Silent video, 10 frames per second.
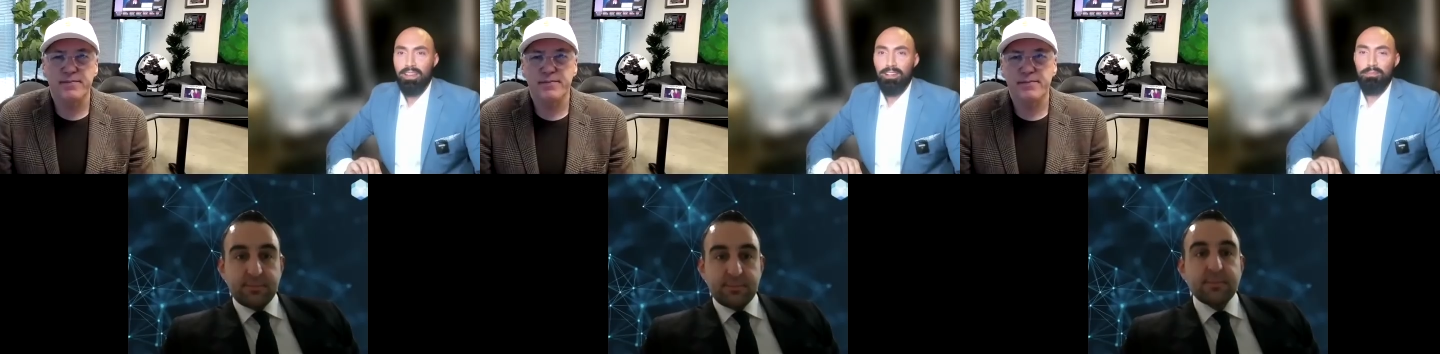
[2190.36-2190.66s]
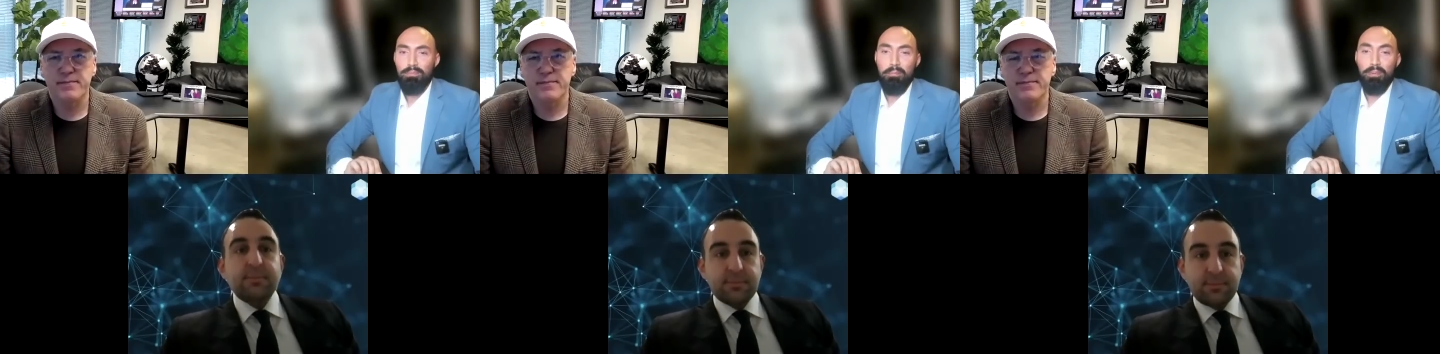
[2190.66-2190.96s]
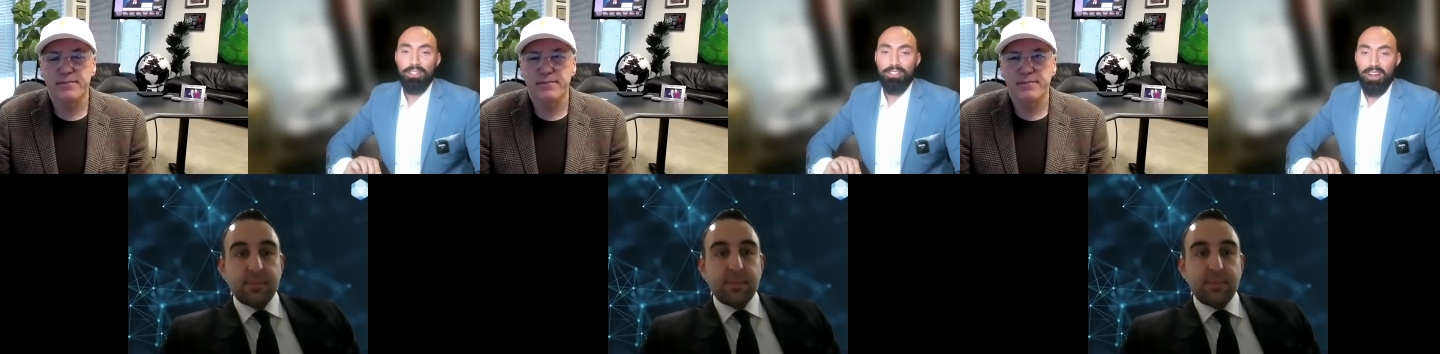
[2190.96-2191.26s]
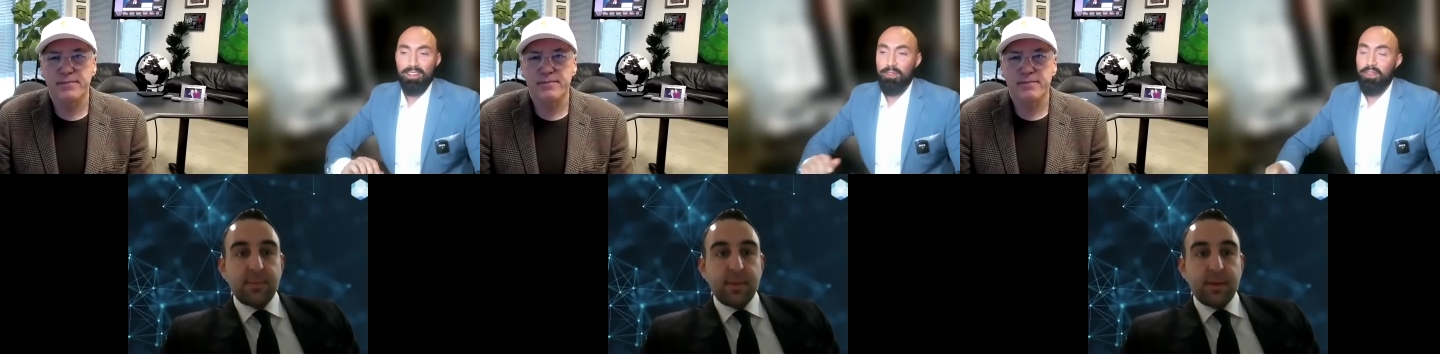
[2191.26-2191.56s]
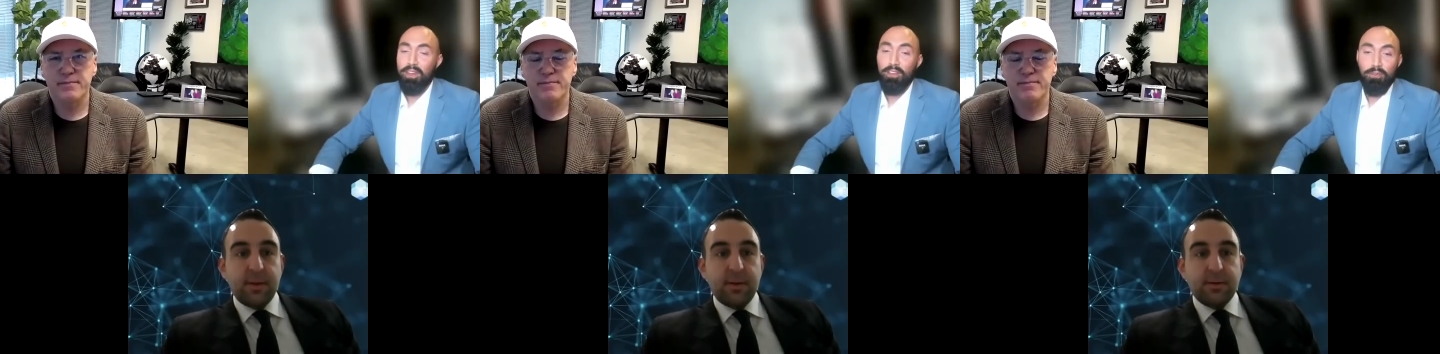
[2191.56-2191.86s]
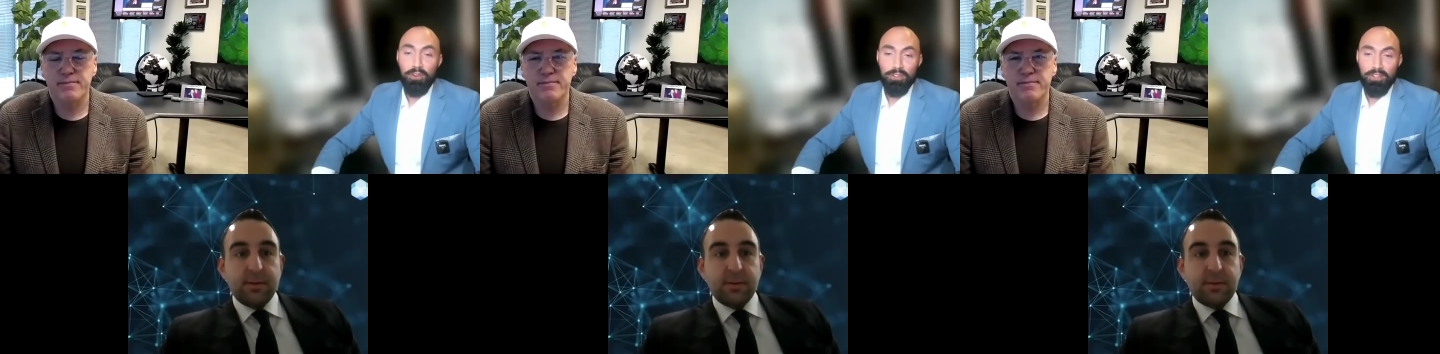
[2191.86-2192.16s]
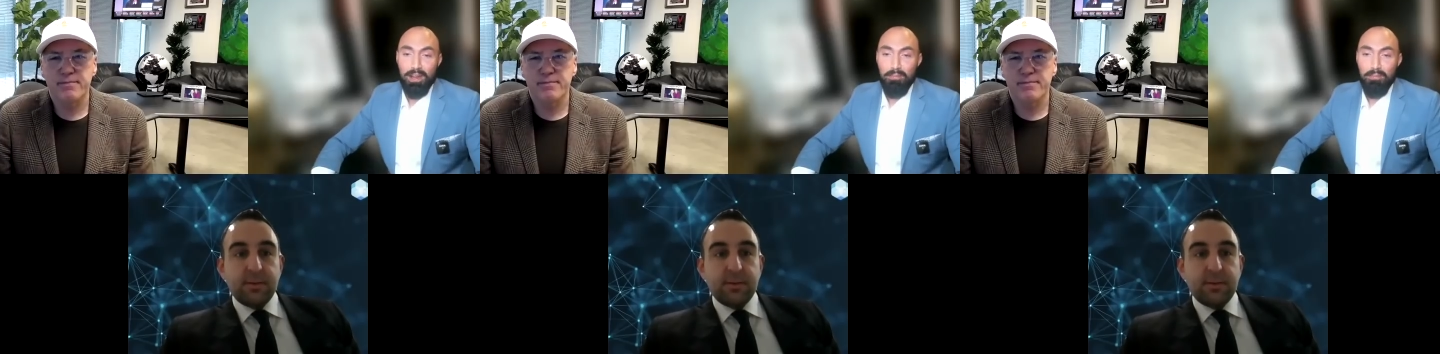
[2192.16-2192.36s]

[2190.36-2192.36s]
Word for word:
Speaker 1: It's my pleasure, guys. Thank you for your time. I